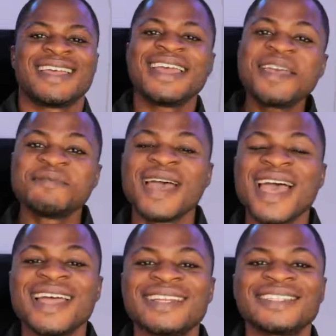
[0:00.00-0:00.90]
Hey
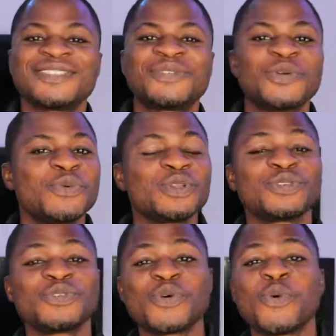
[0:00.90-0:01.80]
man, so you want
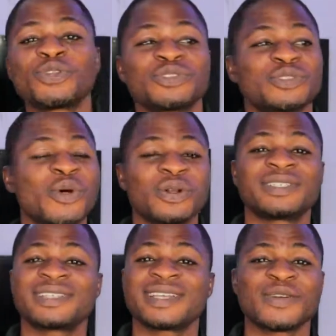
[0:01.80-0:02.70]
to know what
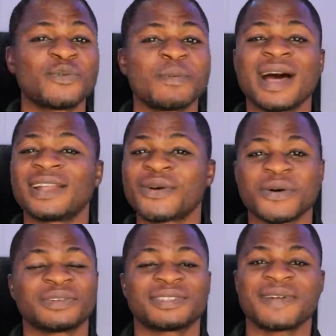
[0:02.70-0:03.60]
turns a woman
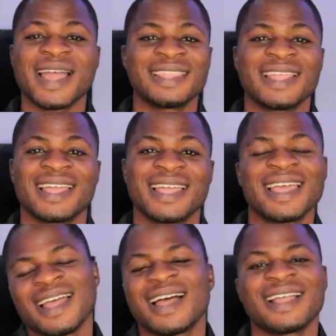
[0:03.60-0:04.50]
on, right?
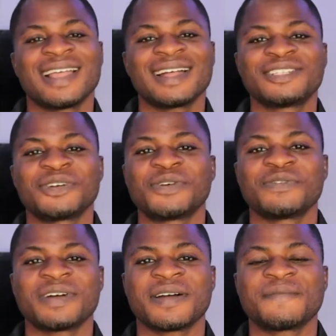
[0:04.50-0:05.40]
I got you
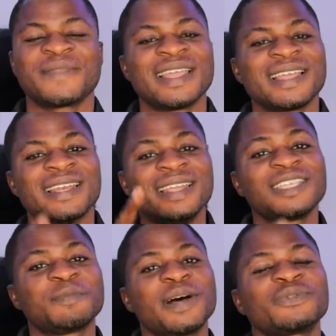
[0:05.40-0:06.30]
covered.
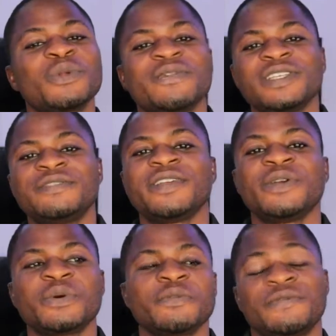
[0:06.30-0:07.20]
This is part 1 of this
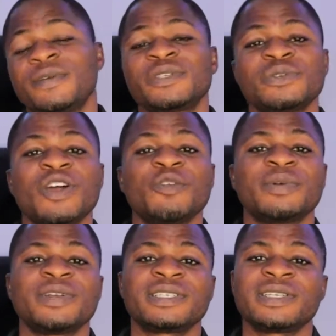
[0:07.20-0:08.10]
video. Very soon I'll be
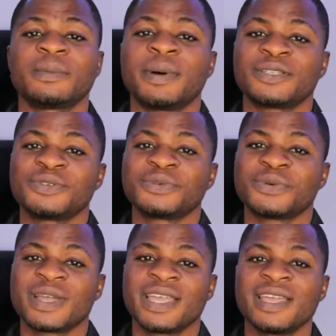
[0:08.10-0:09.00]
releasing the part 2,
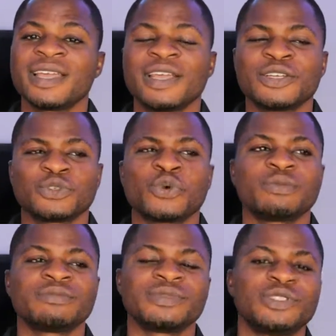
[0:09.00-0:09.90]
okay?
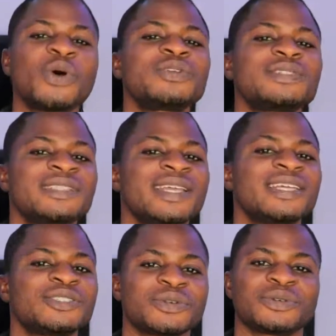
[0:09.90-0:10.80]
So just
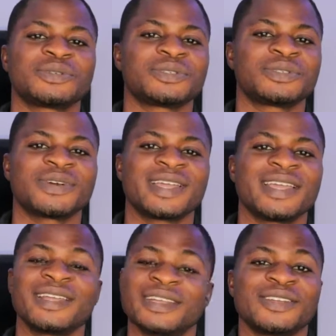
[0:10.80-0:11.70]
stay tuned,
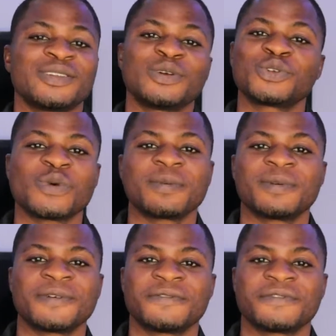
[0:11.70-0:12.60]
okay? Don't
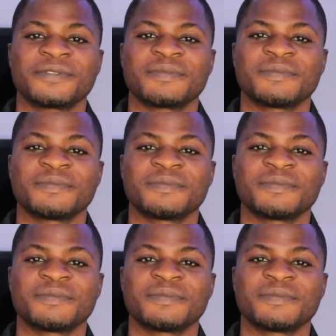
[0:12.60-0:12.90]
wipe off.